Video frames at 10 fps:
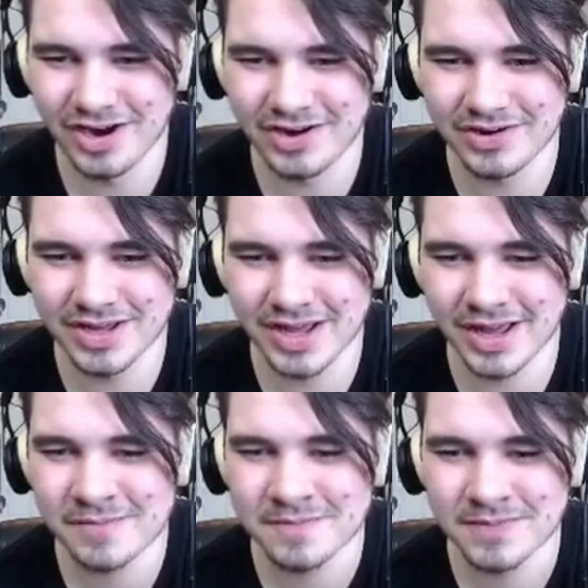
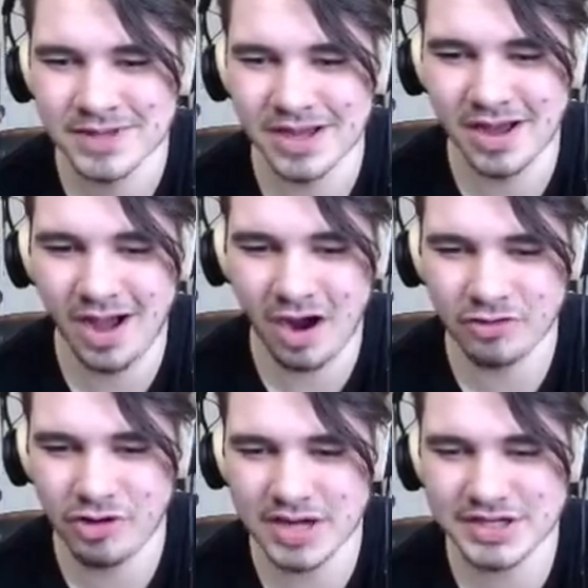okay. Uh,
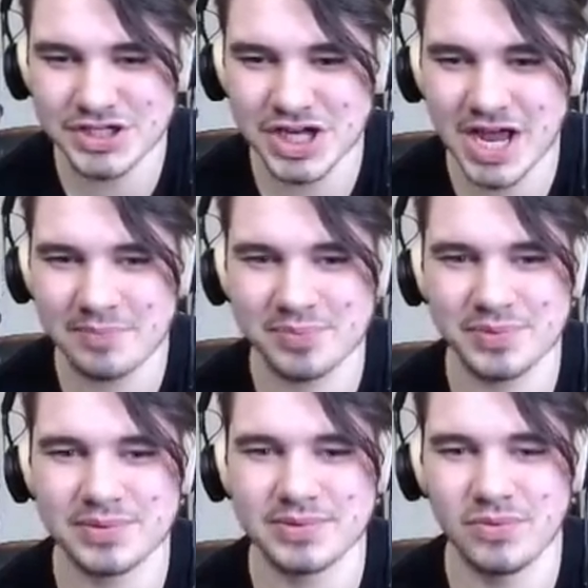red tape.
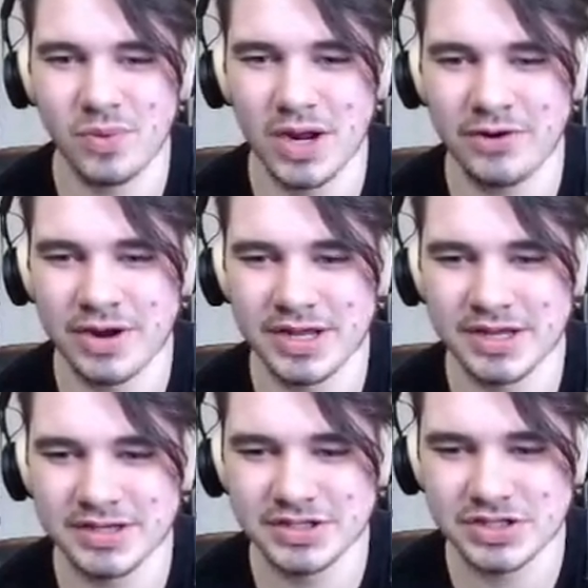Where
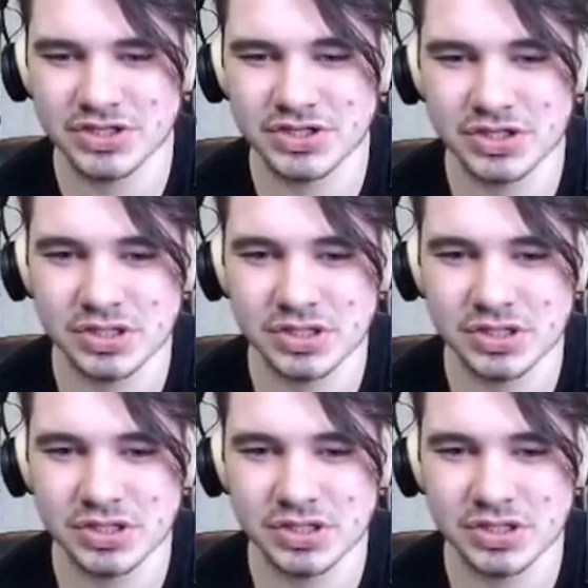is...